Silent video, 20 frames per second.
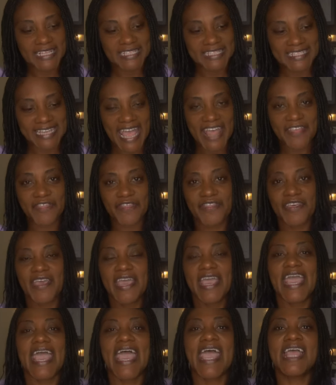Death
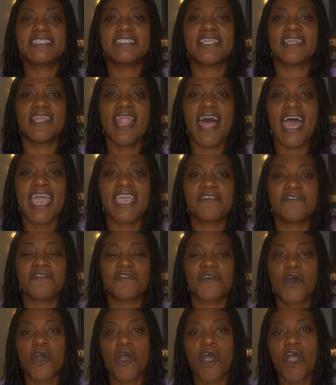and
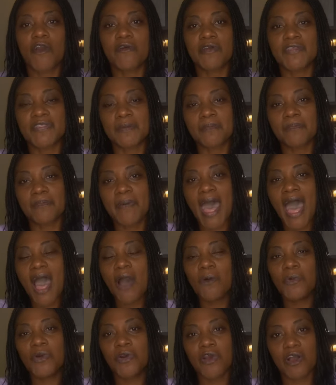life are in the
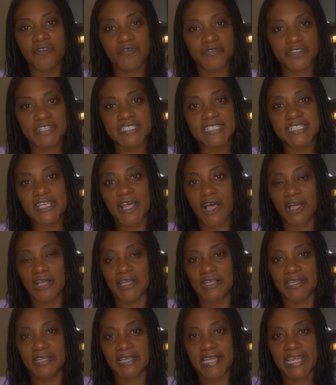power of the
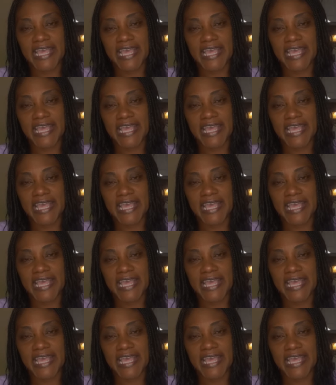tongue,